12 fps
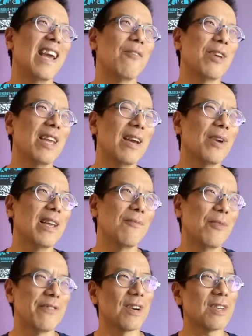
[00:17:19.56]

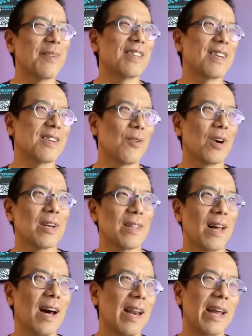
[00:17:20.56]
we've talked about that quite a
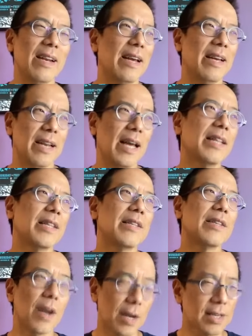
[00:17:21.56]
lot, and it
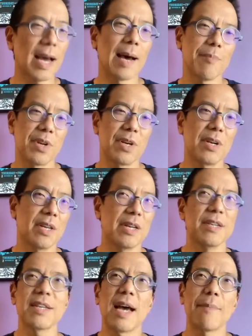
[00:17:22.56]
does happen. It
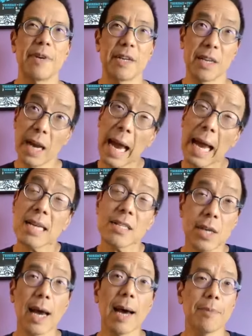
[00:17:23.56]
is happening. It has
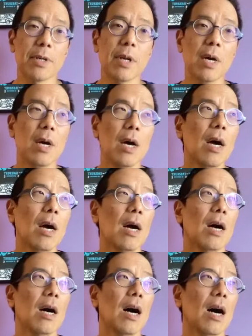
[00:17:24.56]
happened.
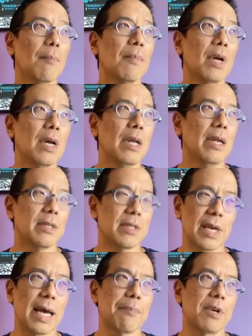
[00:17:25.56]
It's
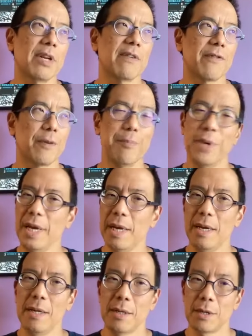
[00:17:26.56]
happening for
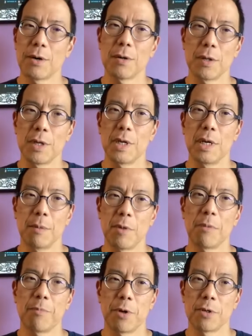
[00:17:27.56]
me currently in
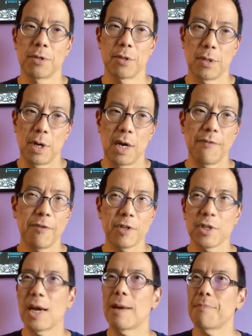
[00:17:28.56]
my personal life.
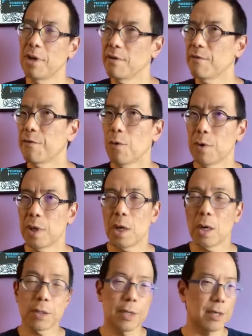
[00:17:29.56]
It's happening for the
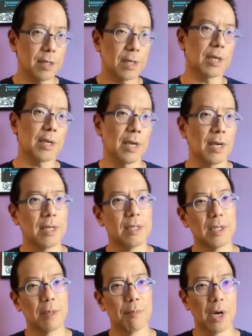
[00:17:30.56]
autistic
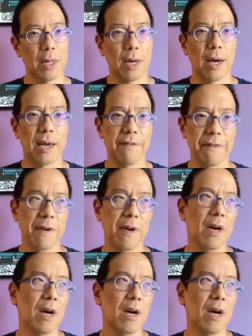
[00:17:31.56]
kids in my life.